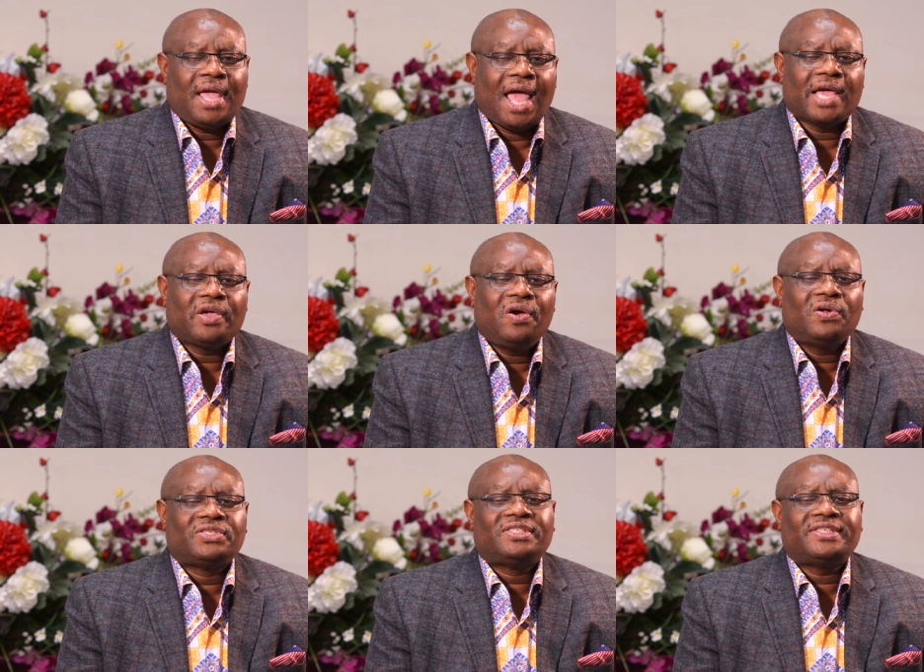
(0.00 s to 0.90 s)
And
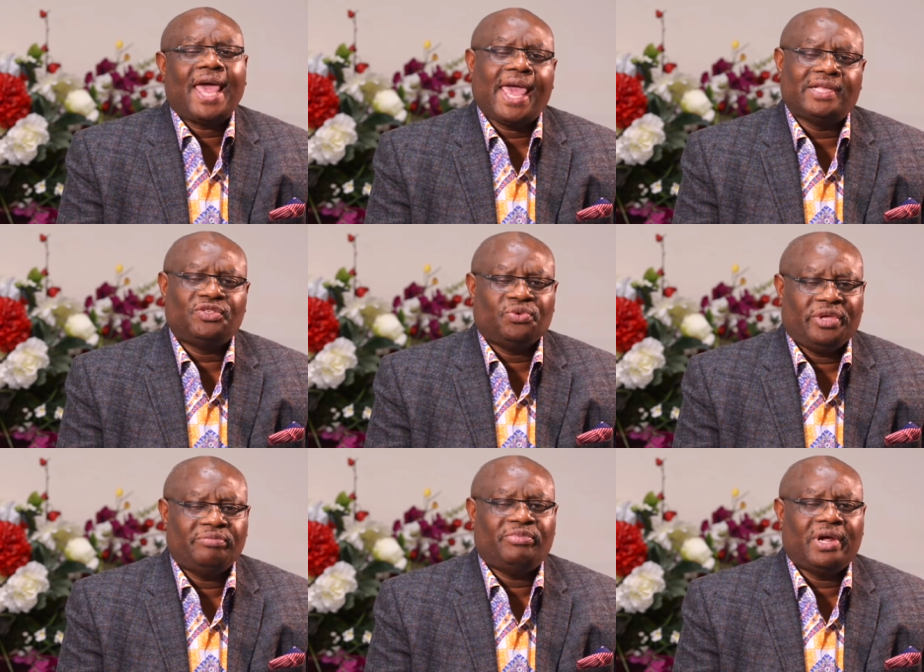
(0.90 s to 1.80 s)
God said
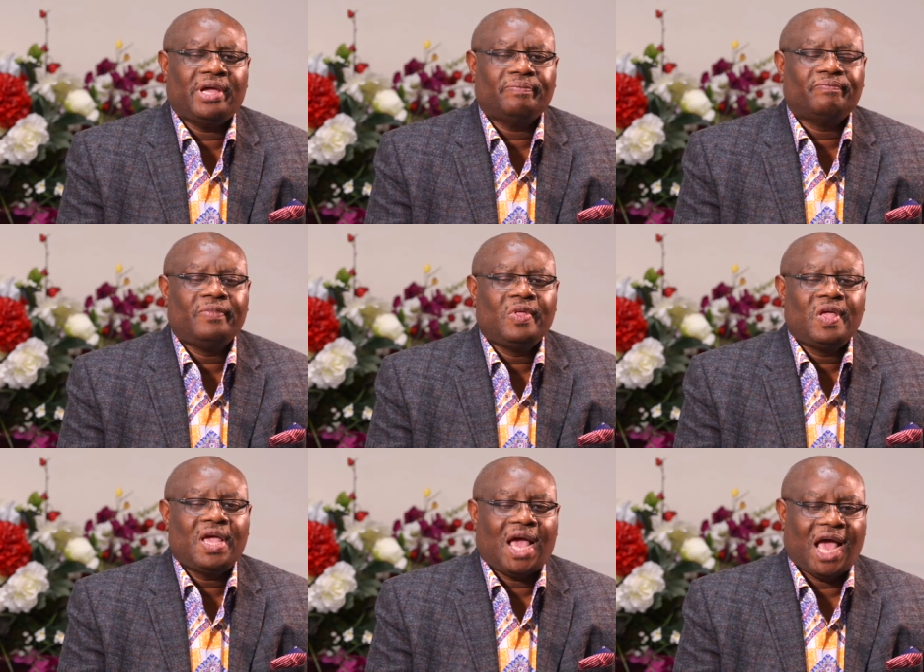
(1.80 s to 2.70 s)
to Abraham,
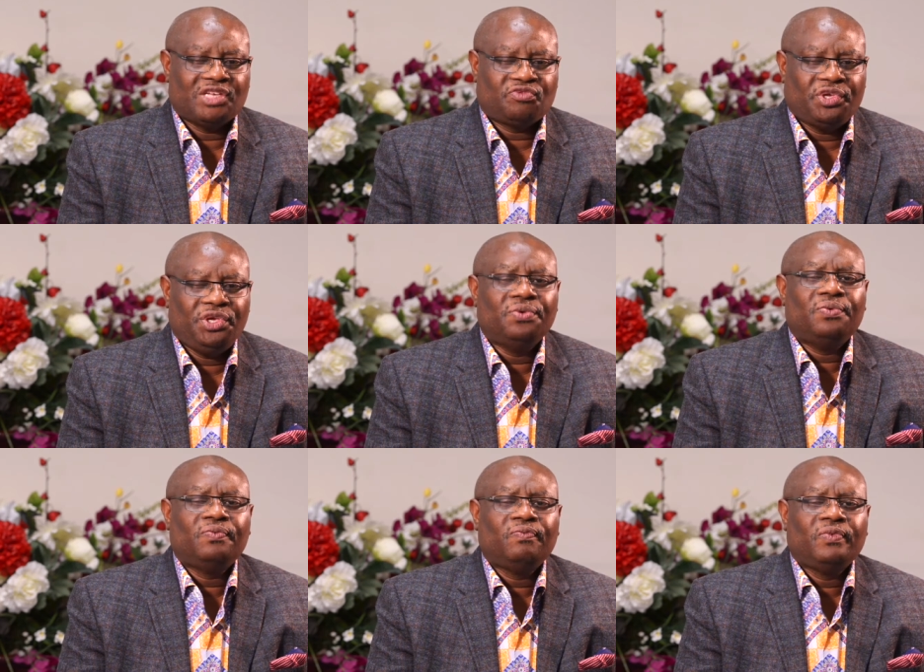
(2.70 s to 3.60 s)
As for you,
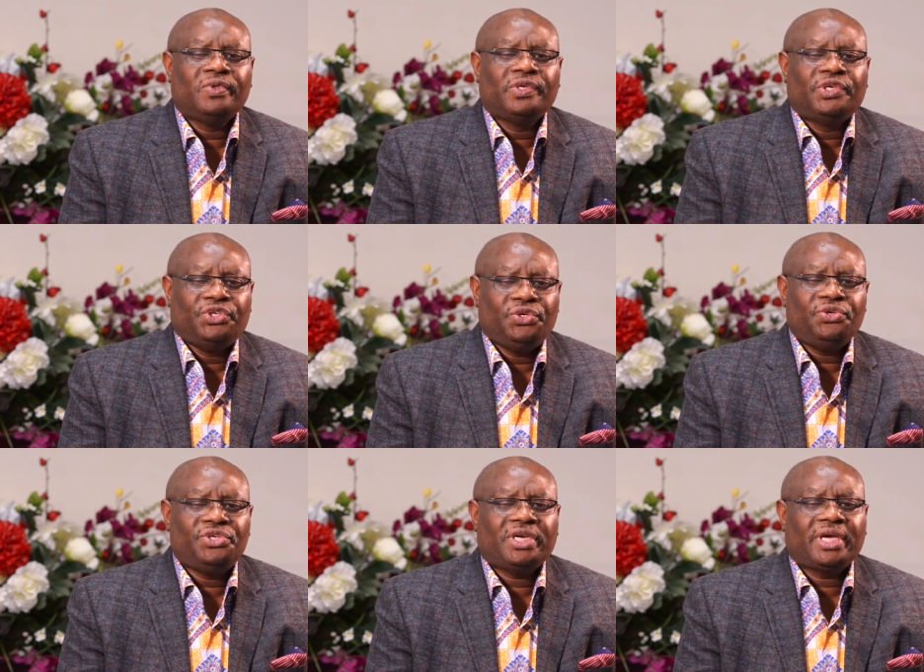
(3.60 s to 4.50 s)

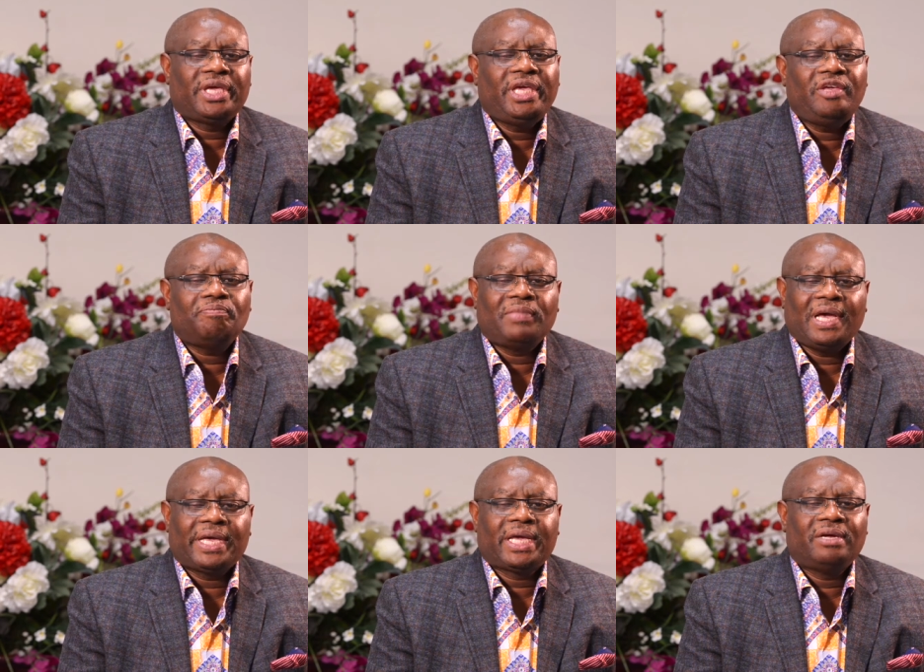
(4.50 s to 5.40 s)
you shall keep
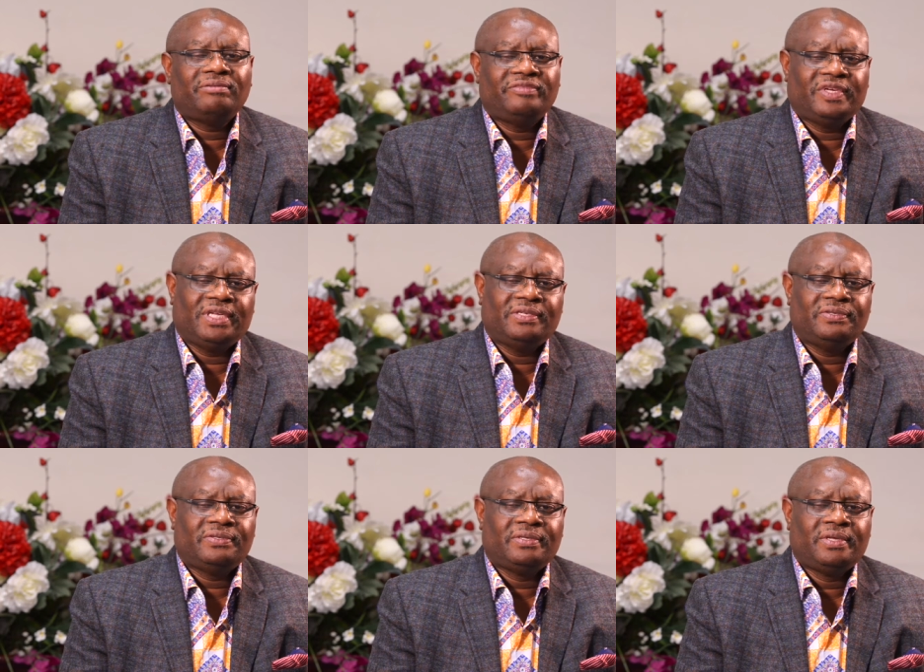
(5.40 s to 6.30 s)
my
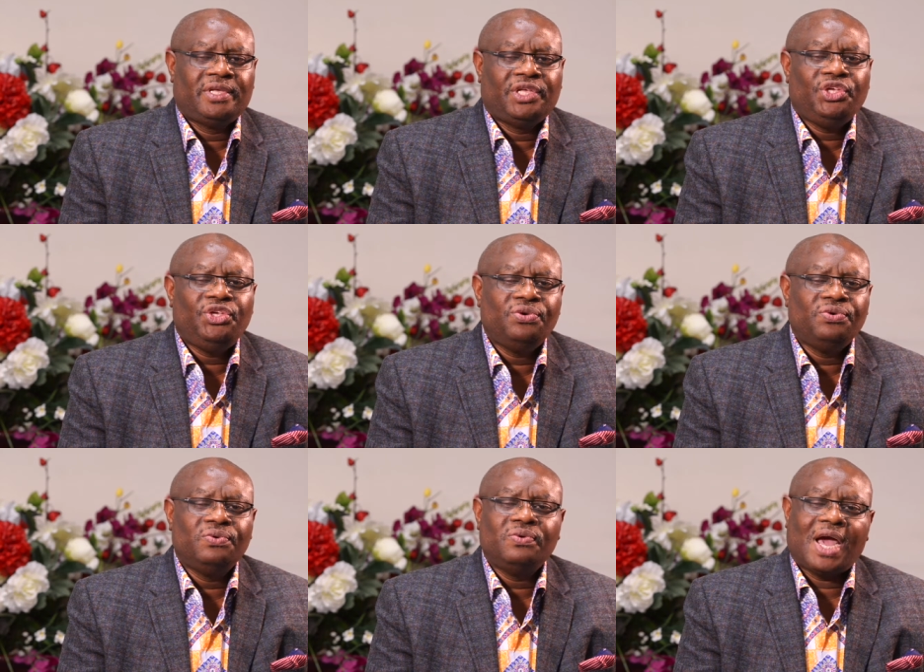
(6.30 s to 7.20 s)
covenant,
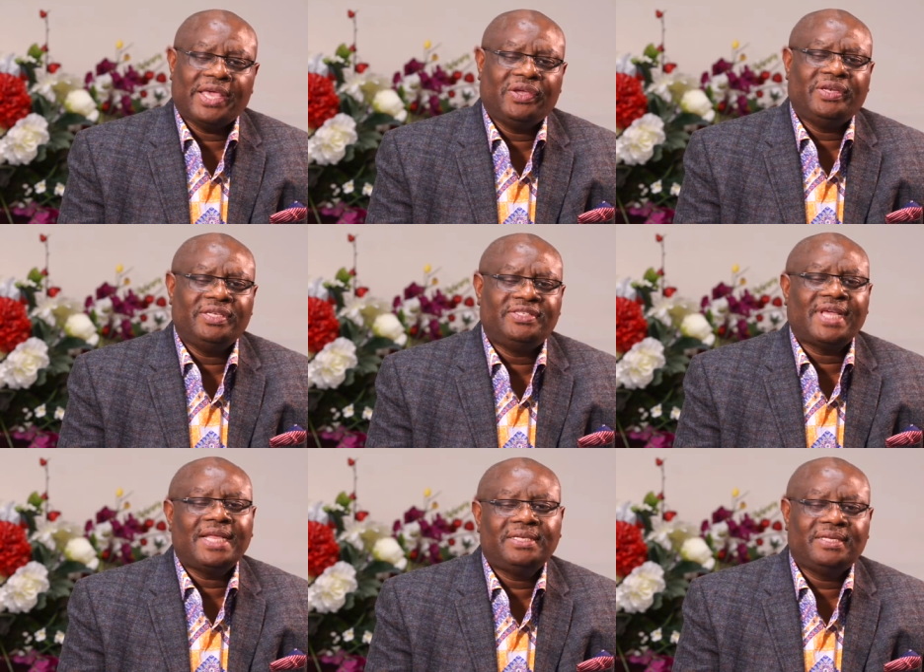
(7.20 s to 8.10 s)
you and your
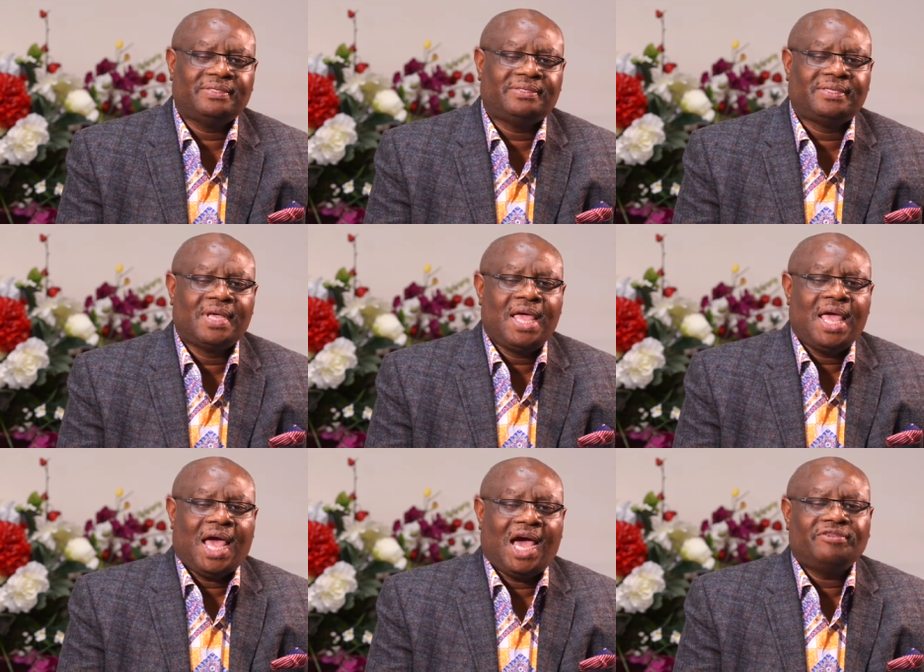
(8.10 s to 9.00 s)
descendants
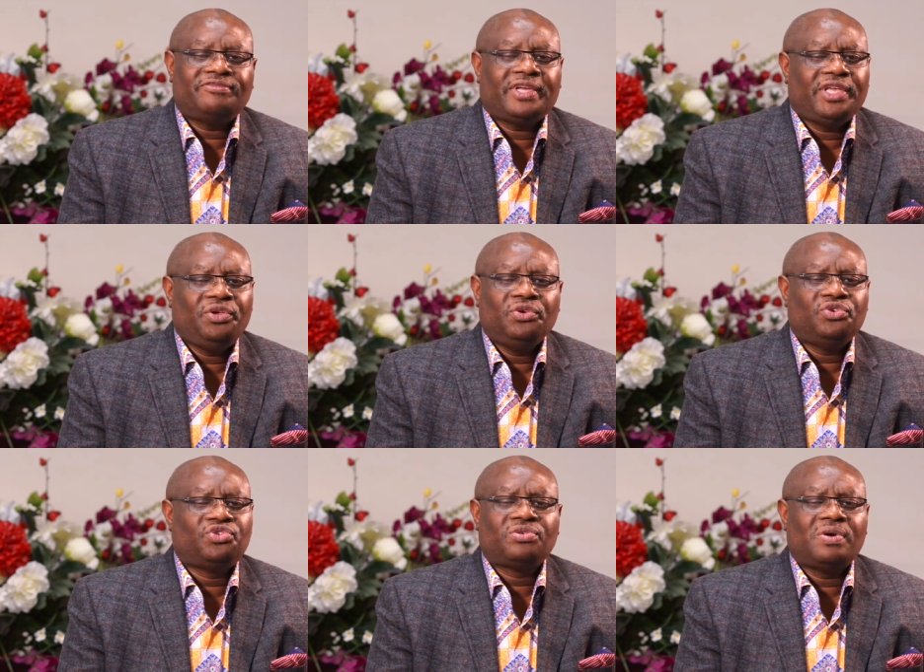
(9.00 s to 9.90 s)
after
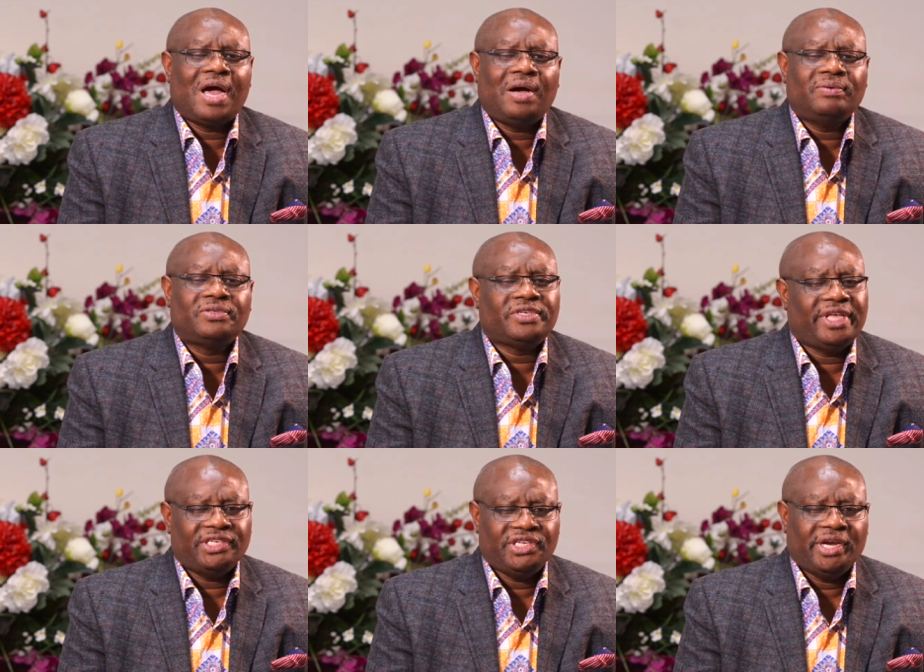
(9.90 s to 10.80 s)
you throughout
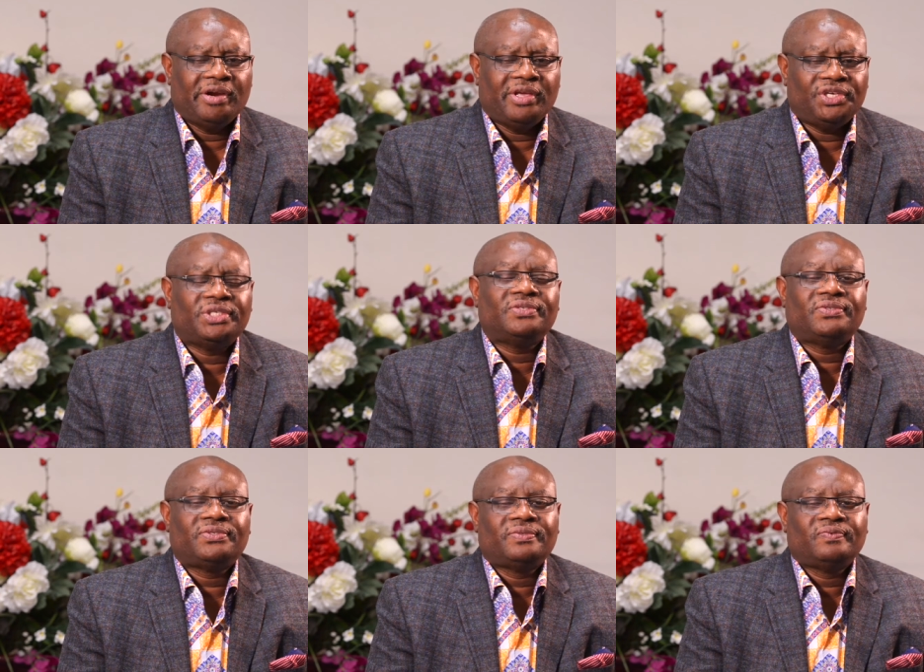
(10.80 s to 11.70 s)
their
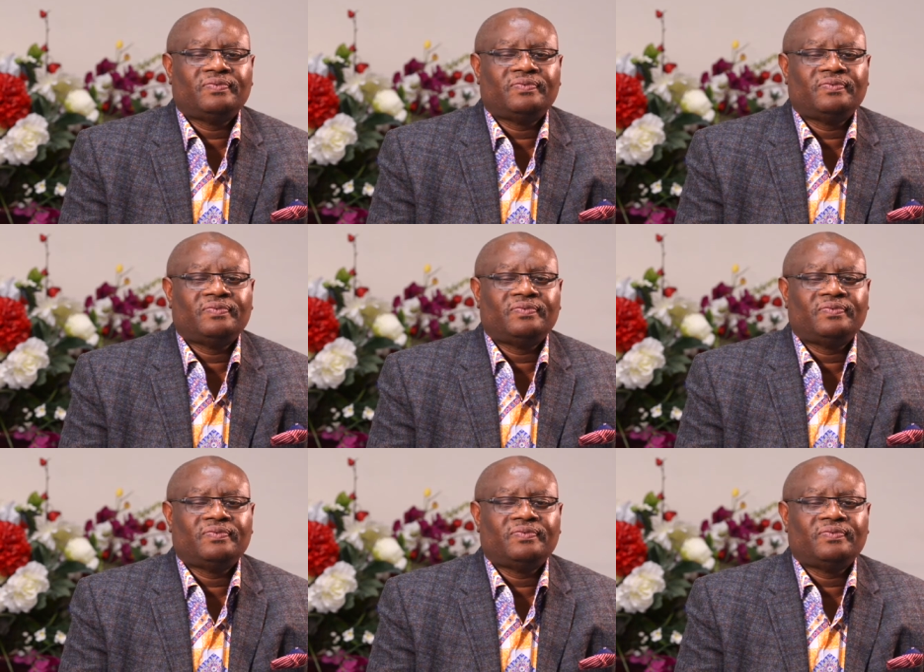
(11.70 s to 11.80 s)
generations.